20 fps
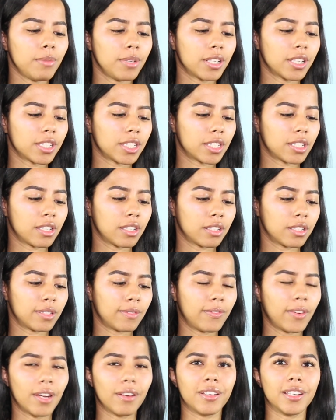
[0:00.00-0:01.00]
because it is
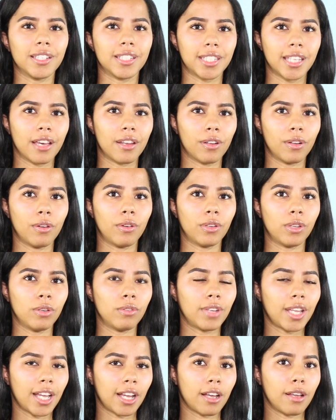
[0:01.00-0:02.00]
very subtle. You
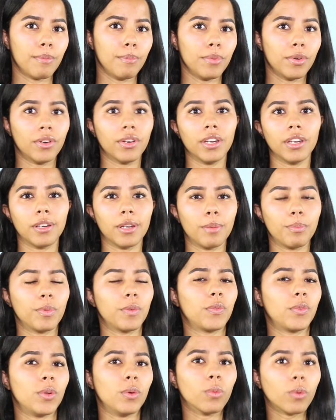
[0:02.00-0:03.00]
can build it up
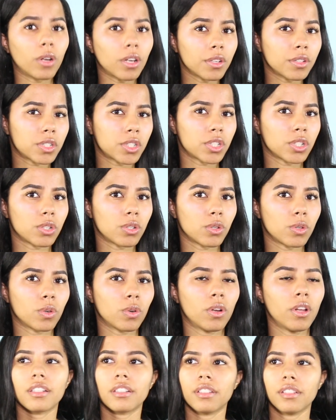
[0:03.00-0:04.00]
if you want
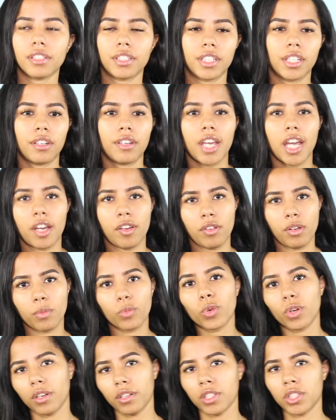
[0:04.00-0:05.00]
to. So now
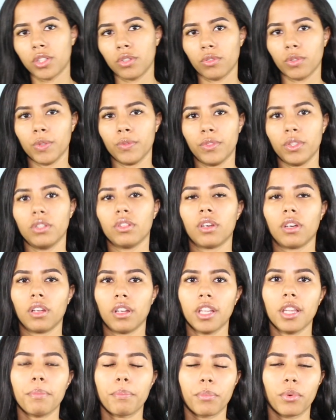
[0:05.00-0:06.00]
I'm going to review the
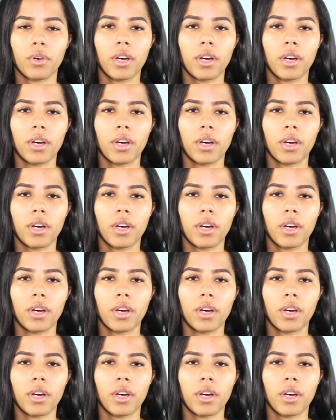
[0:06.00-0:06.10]
lip